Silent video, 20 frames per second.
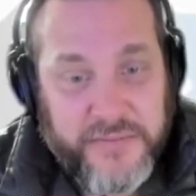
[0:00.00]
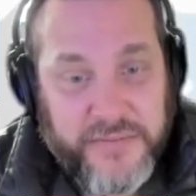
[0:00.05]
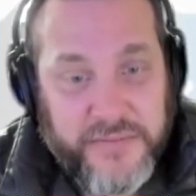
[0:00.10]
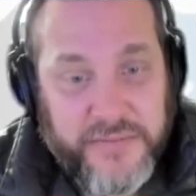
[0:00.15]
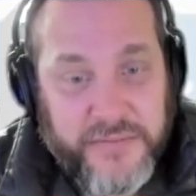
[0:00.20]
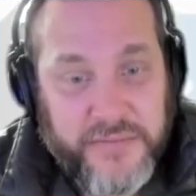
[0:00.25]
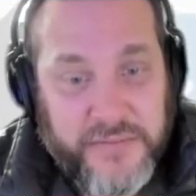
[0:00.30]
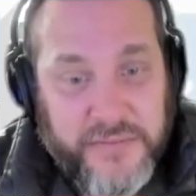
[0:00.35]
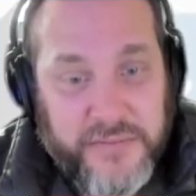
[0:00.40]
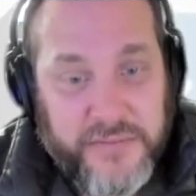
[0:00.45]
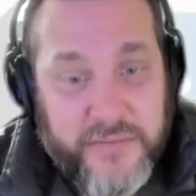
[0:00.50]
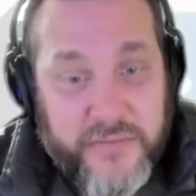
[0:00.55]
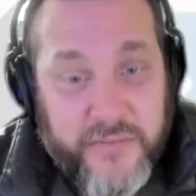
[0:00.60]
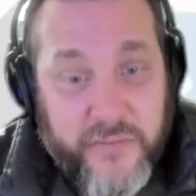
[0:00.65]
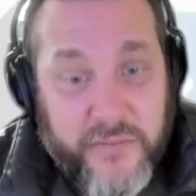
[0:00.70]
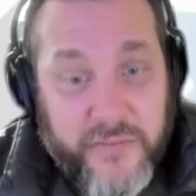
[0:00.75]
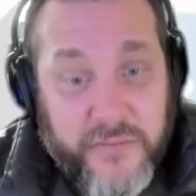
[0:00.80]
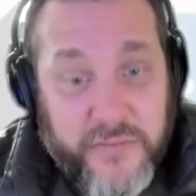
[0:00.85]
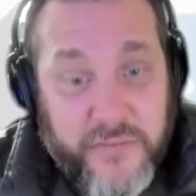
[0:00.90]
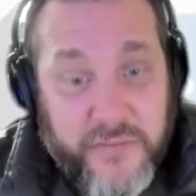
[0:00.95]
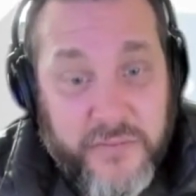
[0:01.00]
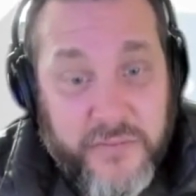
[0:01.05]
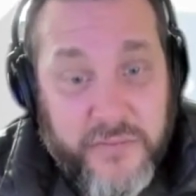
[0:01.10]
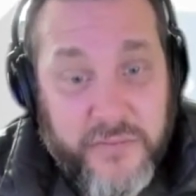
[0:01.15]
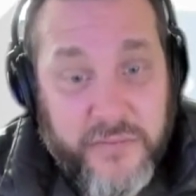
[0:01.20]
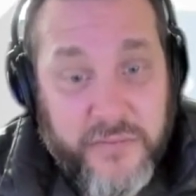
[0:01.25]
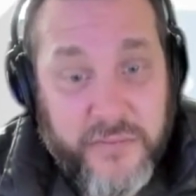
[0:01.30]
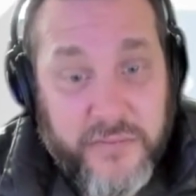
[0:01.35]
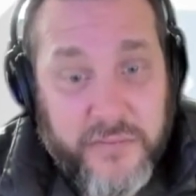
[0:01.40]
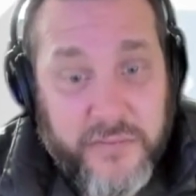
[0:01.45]

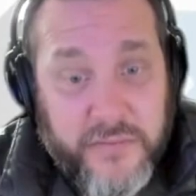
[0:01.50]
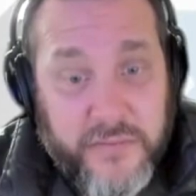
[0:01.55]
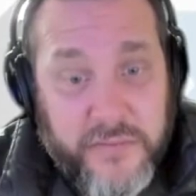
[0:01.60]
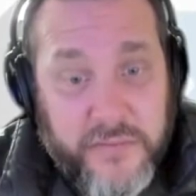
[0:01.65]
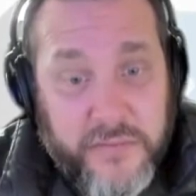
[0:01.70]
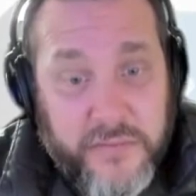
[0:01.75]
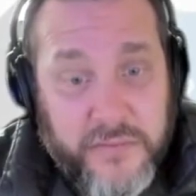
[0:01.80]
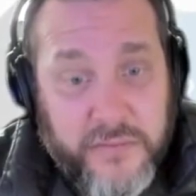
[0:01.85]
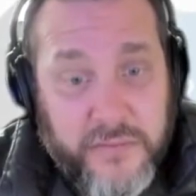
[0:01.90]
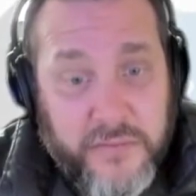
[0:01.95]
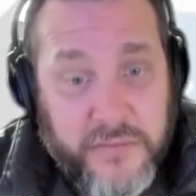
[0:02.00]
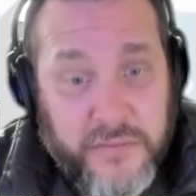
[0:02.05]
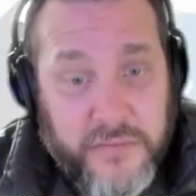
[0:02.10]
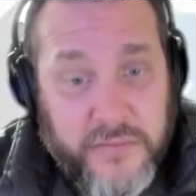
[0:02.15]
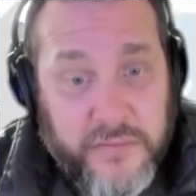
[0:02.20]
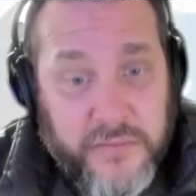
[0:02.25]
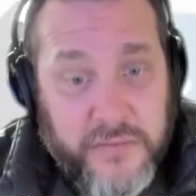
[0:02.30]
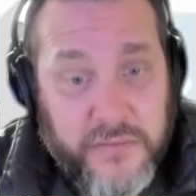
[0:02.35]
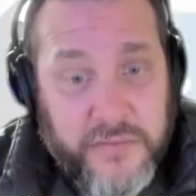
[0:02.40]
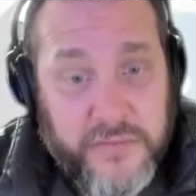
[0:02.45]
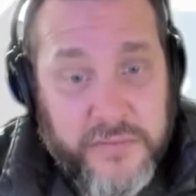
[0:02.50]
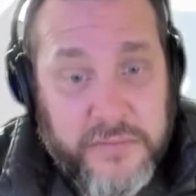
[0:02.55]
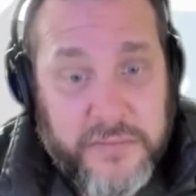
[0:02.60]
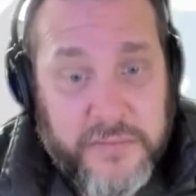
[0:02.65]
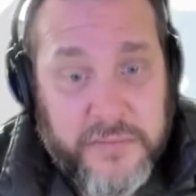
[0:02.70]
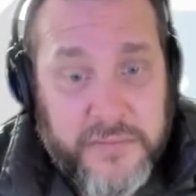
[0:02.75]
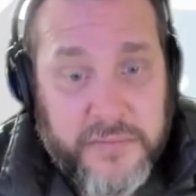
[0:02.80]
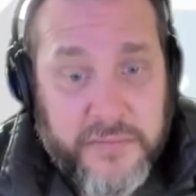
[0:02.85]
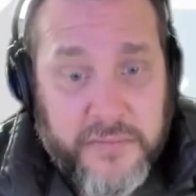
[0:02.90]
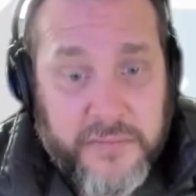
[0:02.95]

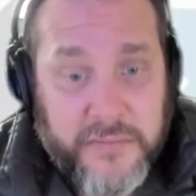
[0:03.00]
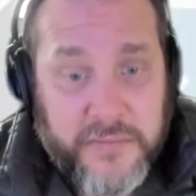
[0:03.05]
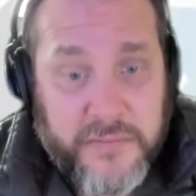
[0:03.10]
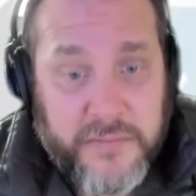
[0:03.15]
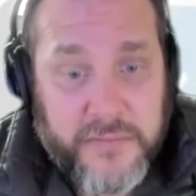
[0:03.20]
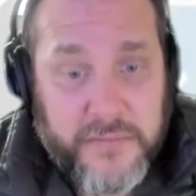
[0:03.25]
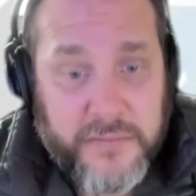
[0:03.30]
(silent)